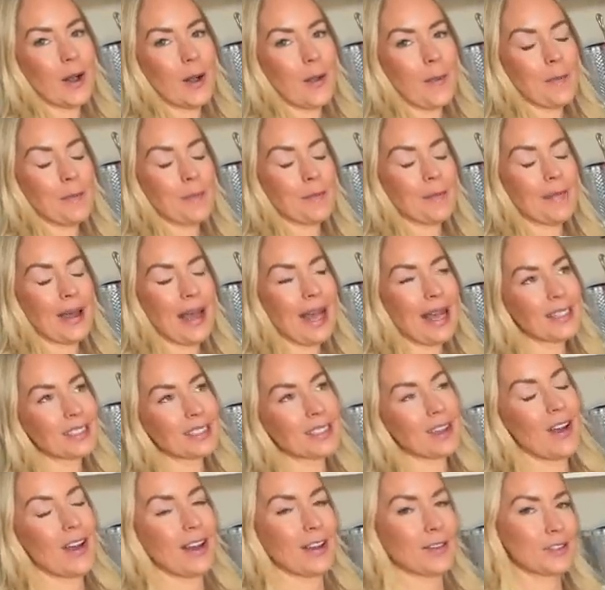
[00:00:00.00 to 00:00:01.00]

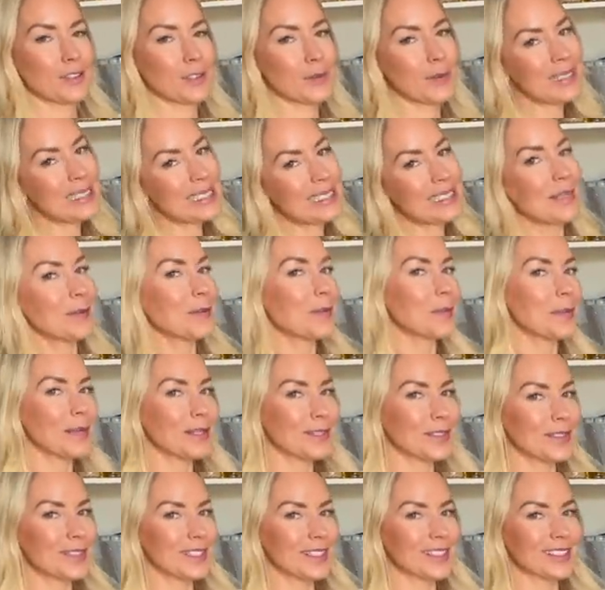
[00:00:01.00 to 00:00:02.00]
Matt kind of sweetened up the
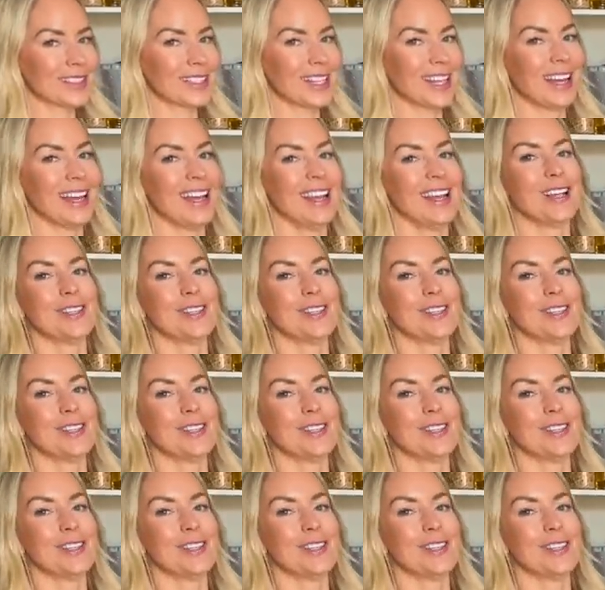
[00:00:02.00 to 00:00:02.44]
builders